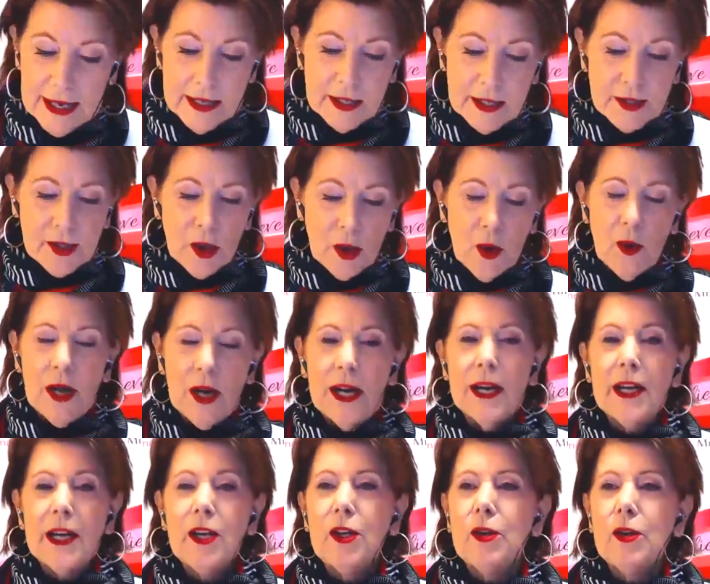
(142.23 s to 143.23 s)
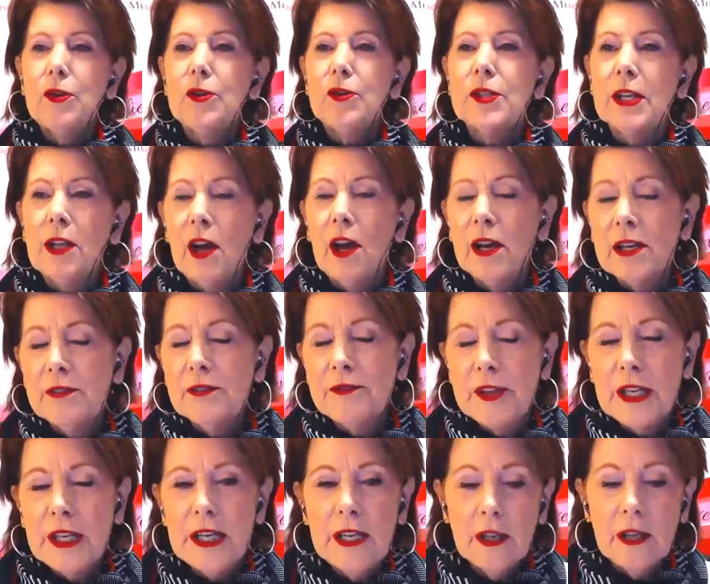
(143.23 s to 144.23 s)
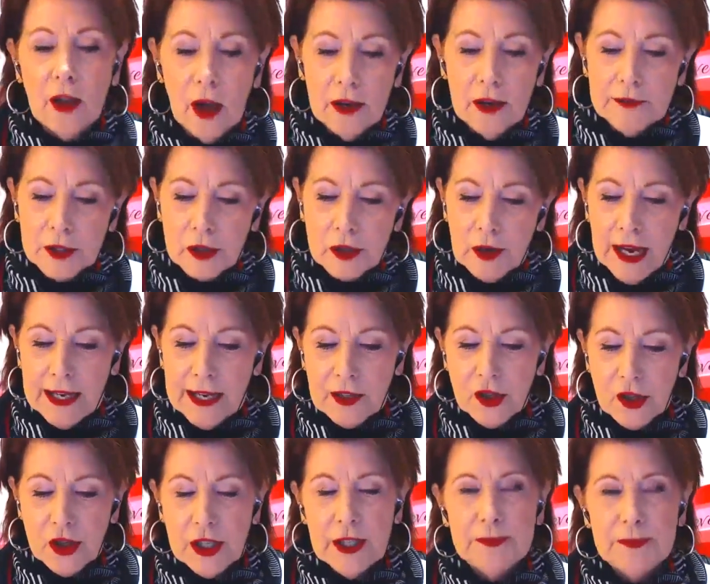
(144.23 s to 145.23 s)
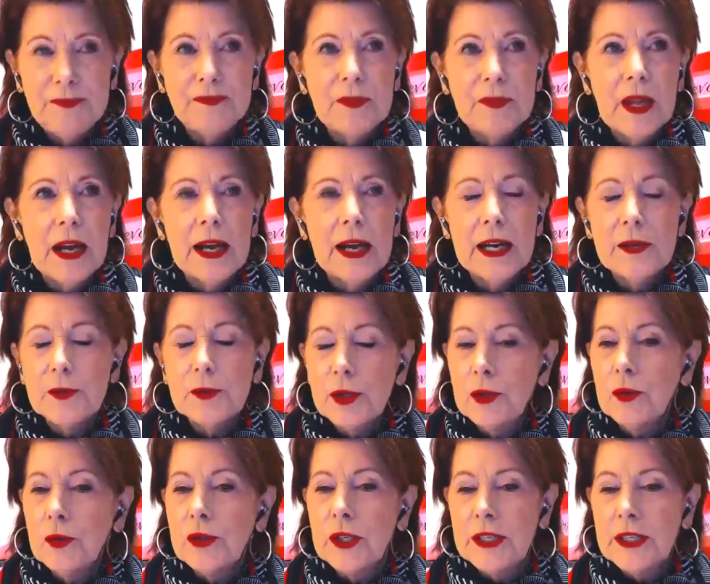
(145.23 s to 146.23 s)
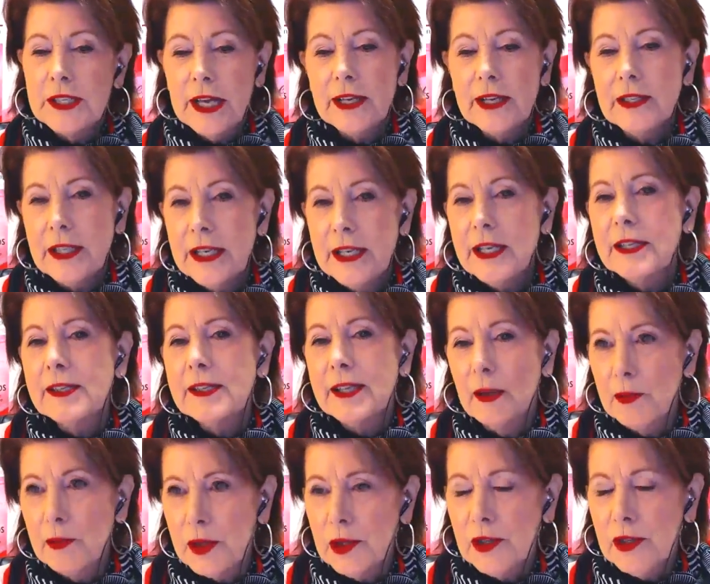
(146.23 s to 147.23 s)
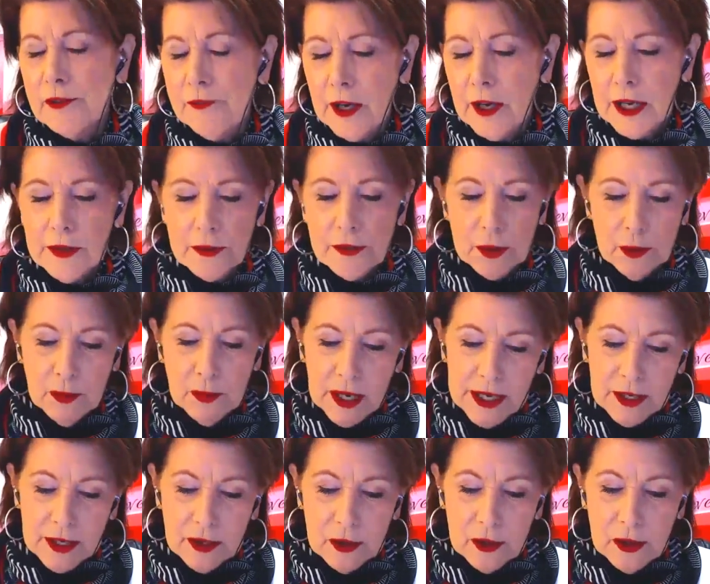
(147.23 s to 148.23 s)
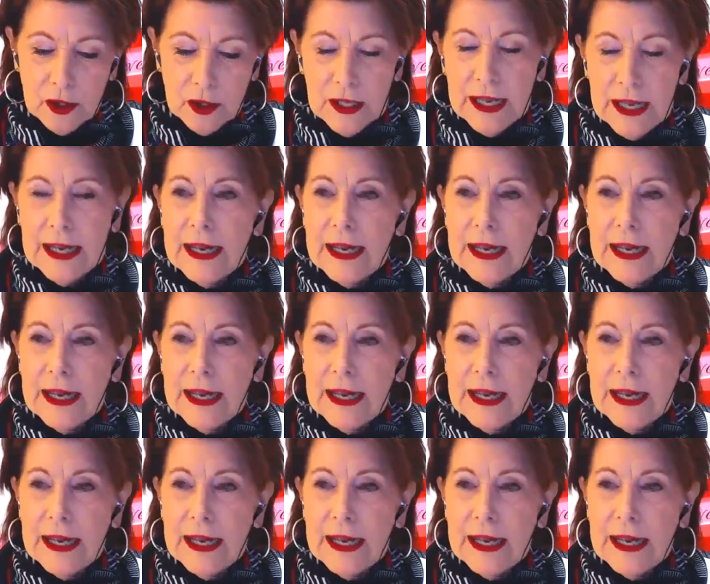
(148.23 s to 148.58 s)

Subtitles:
So I use a lot of the law of attraction tools and techniques. I'm certified through Michael.